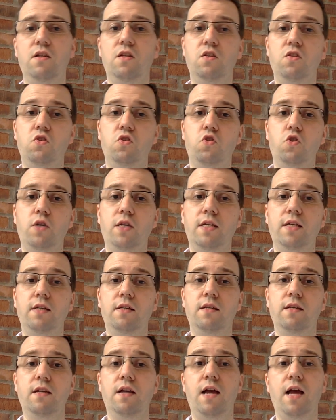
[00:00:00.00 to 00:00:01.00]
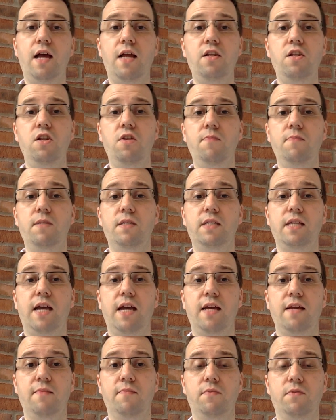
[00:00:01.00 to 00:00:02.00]
string and number
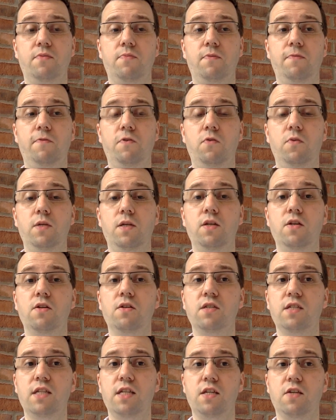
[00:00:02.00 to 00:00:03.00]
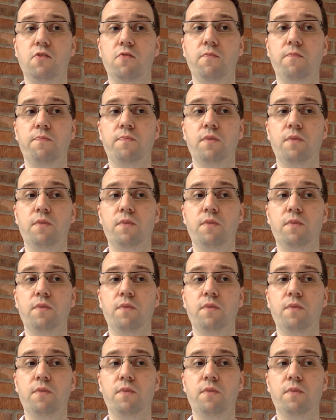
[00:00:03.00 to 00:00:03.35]
types before we can continue.